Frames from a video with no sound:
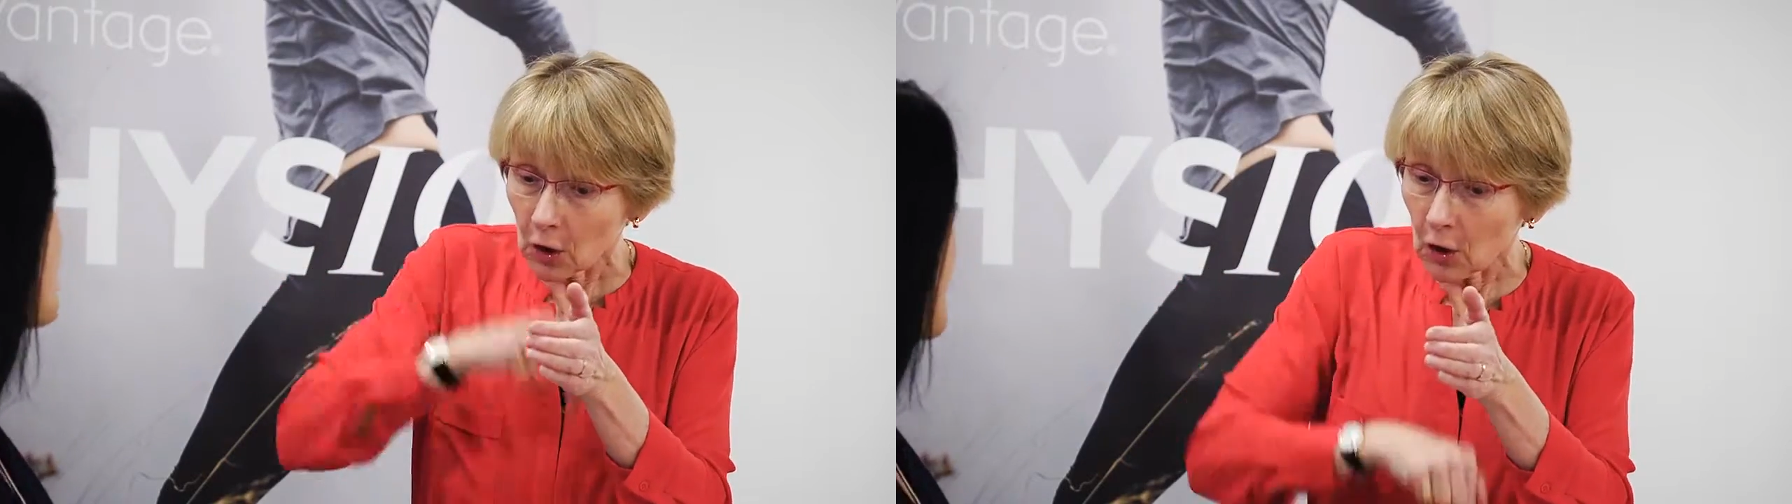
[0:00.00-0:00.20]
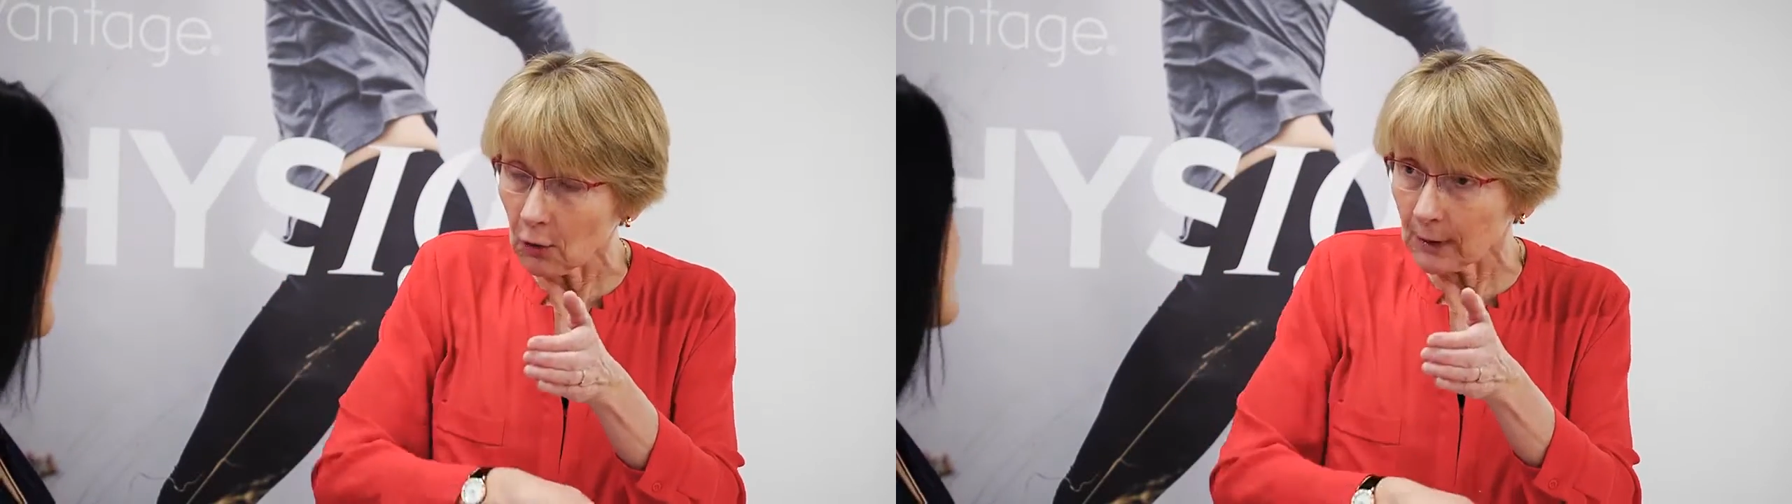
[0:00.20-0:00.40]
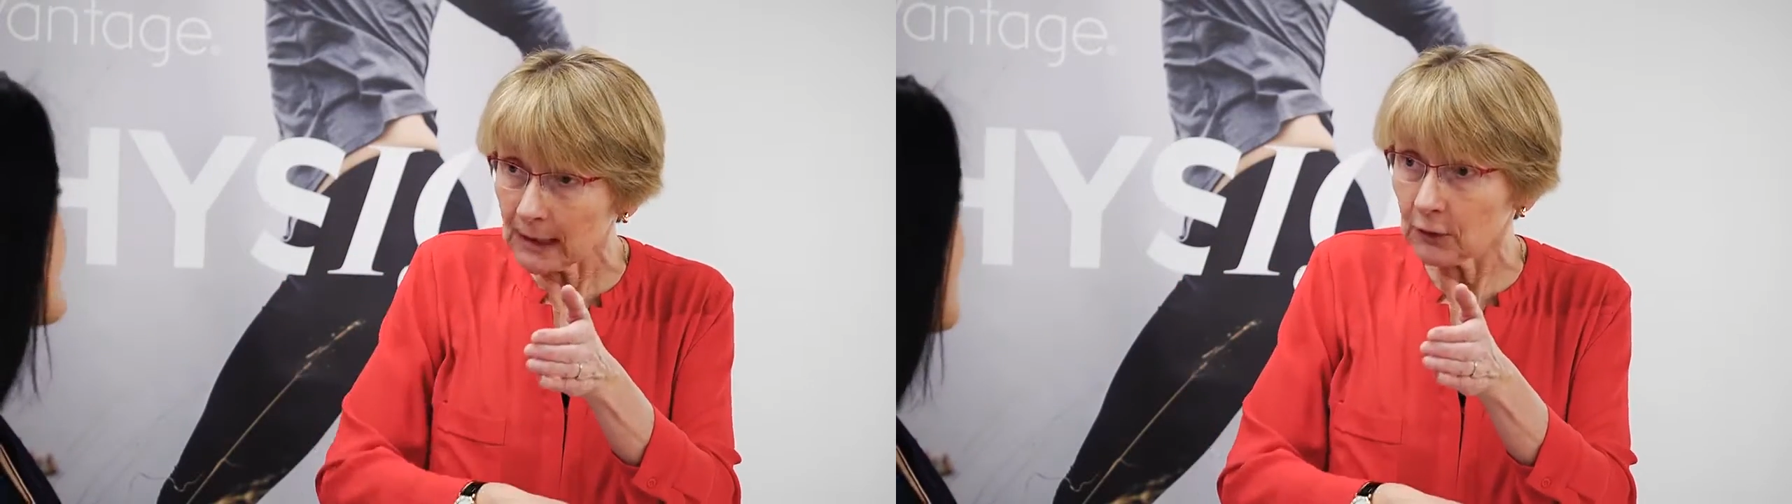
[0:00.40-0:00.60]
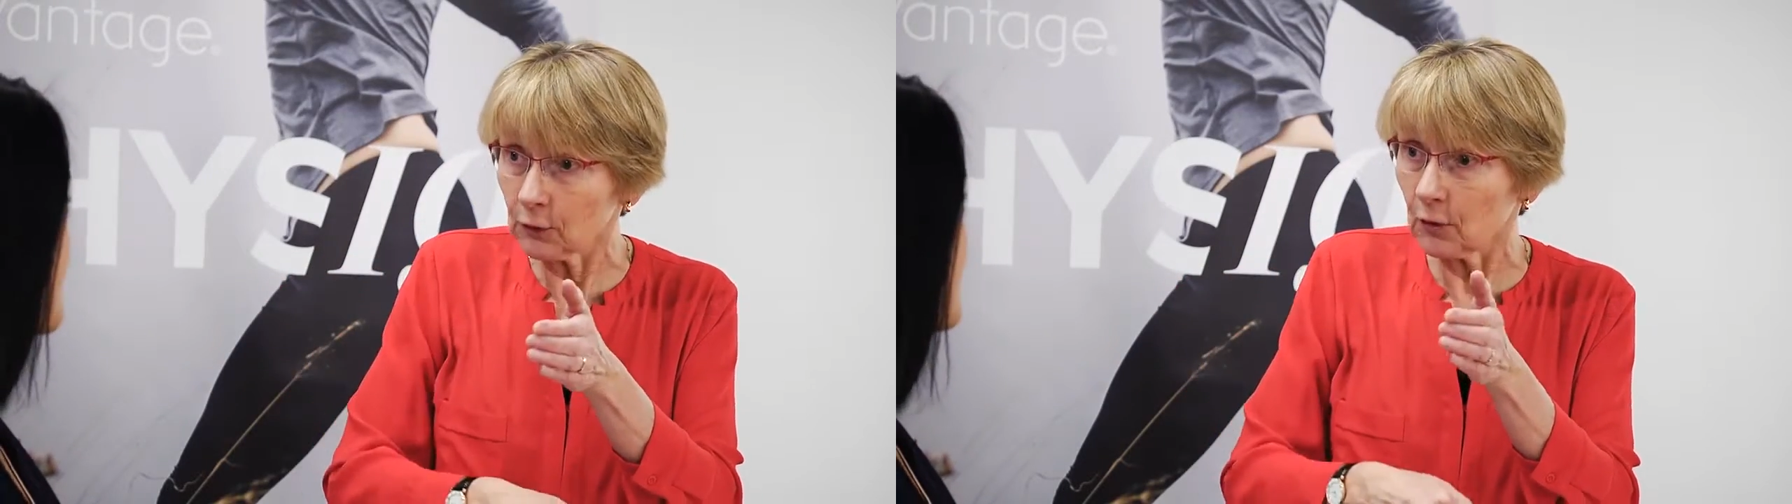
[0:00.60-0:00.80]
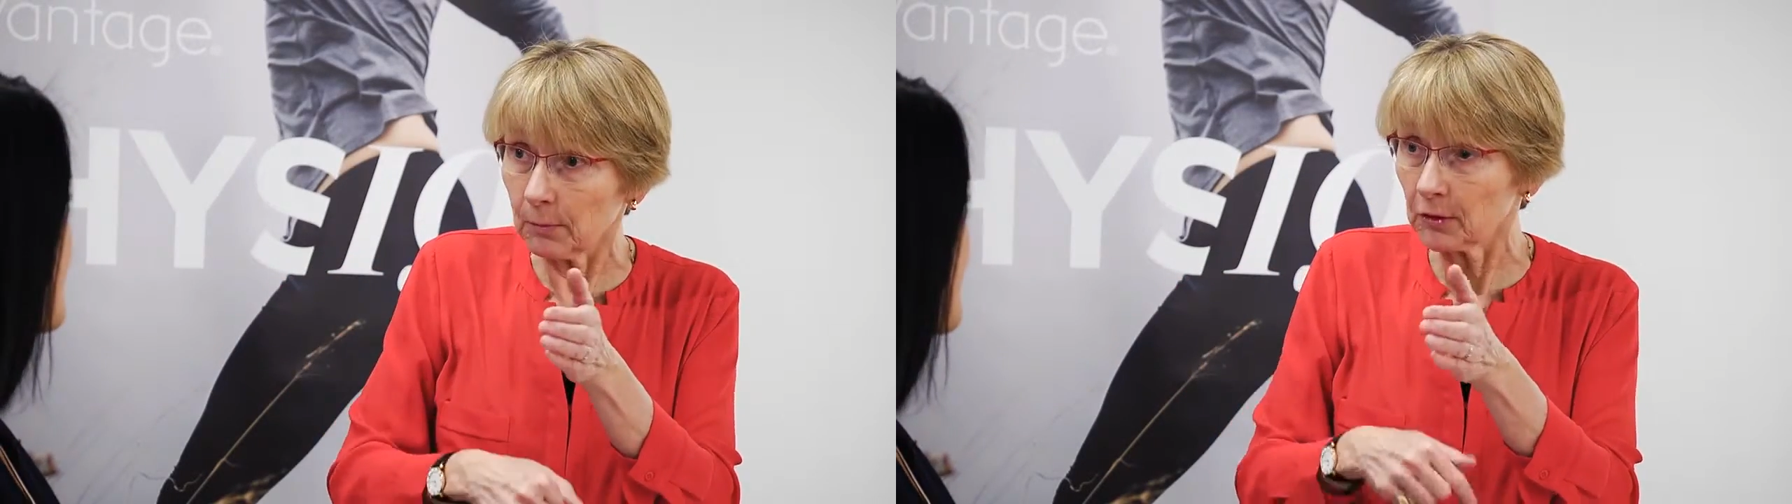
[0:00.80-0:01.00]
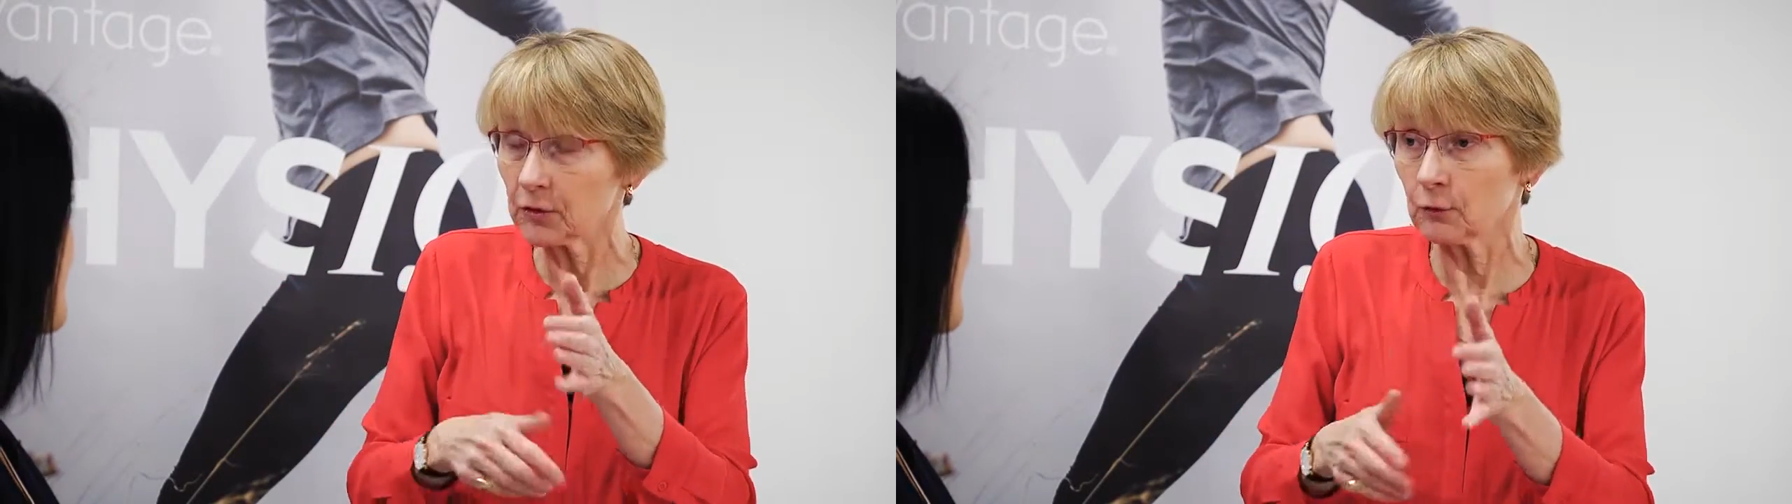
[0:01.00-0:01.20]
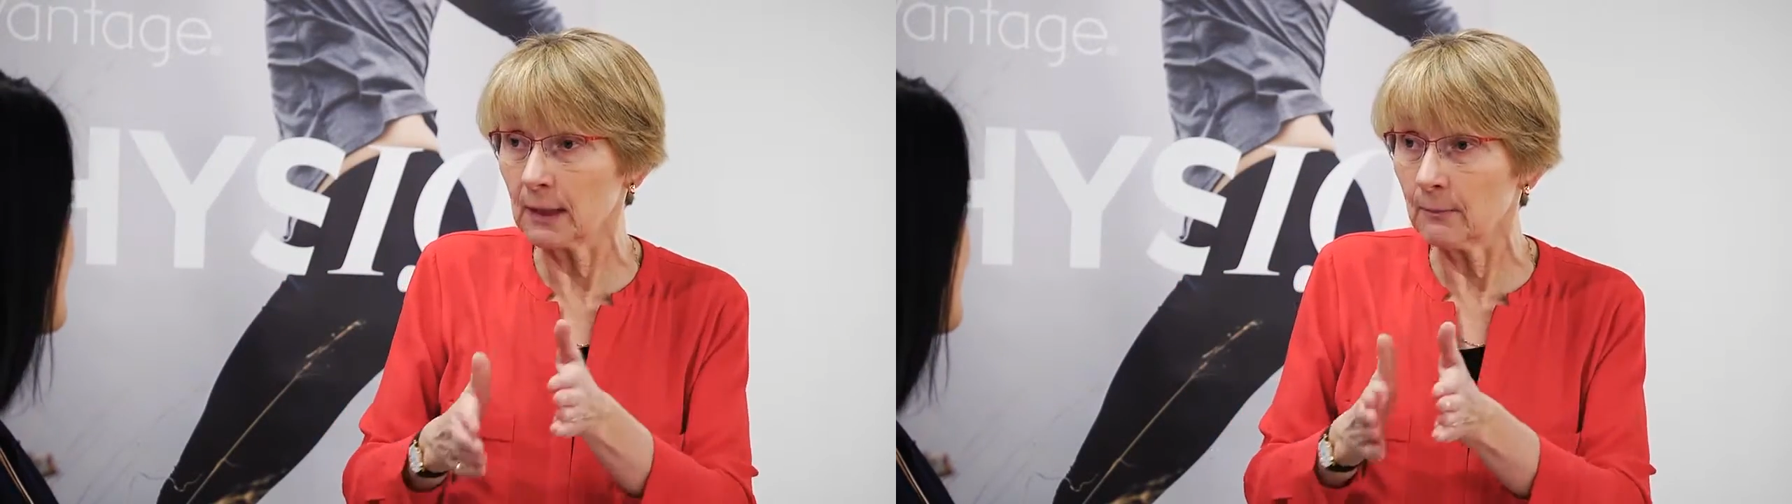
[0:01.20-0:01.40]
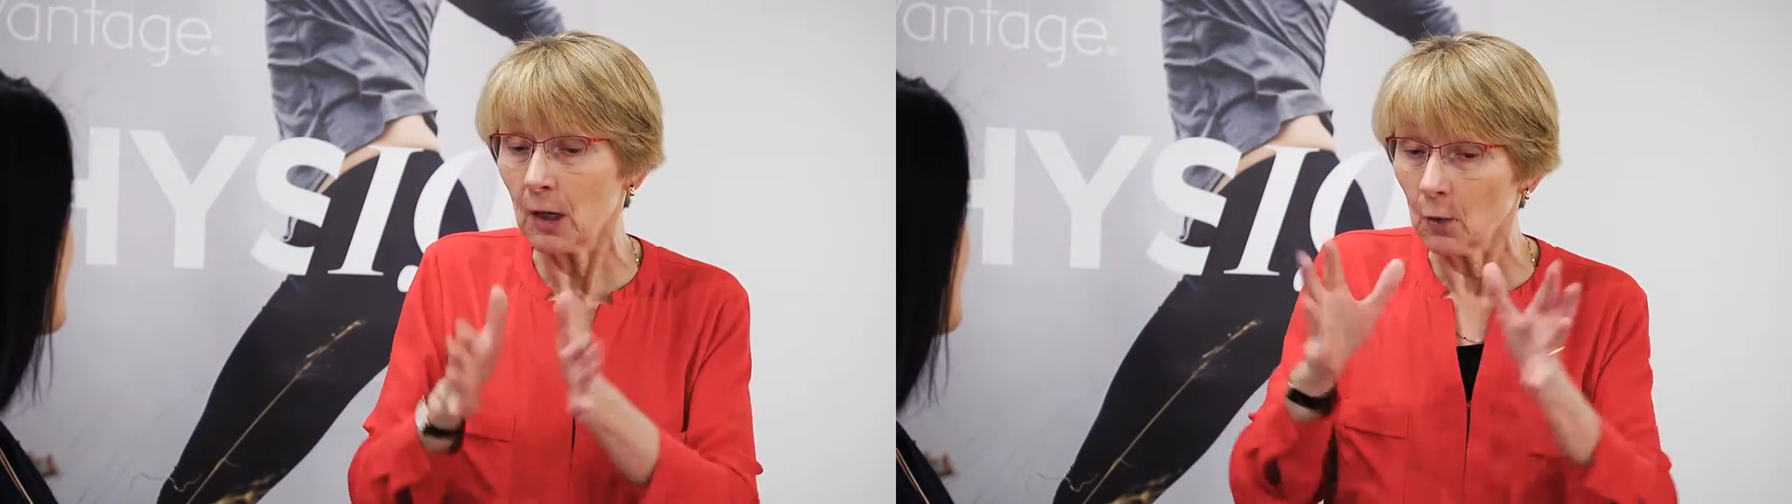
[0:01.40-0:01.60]
go into the
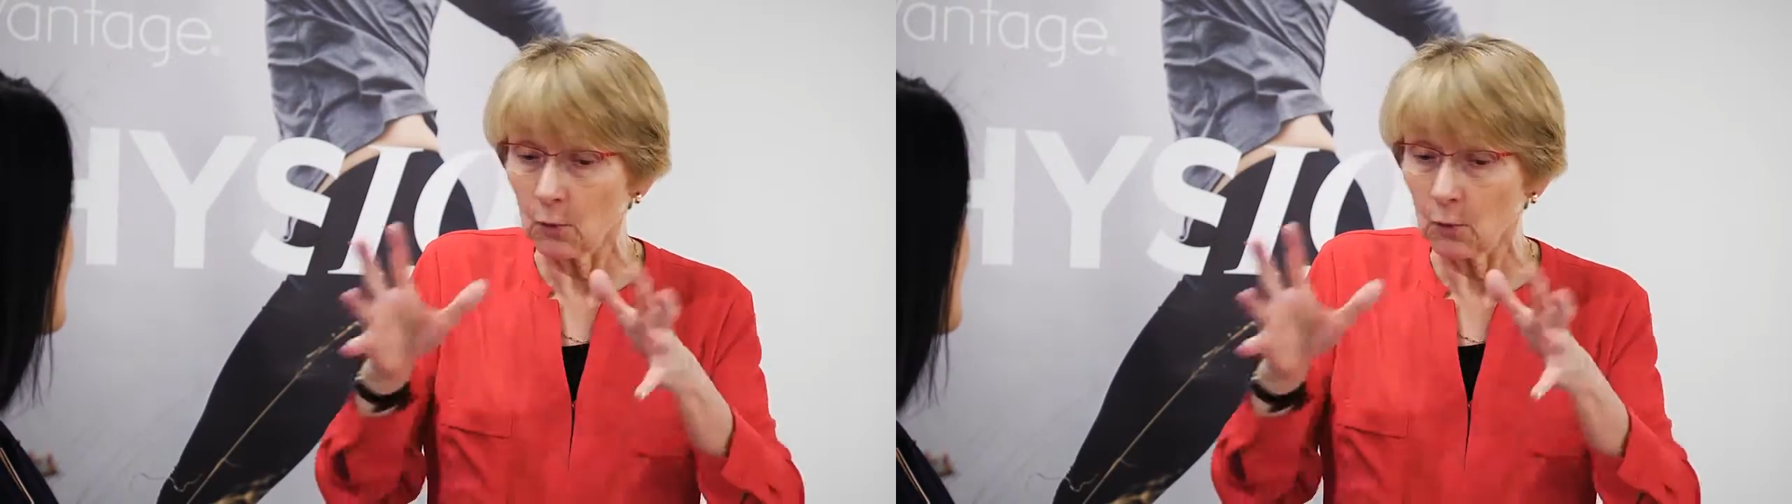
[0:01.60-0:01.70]
bloodstream,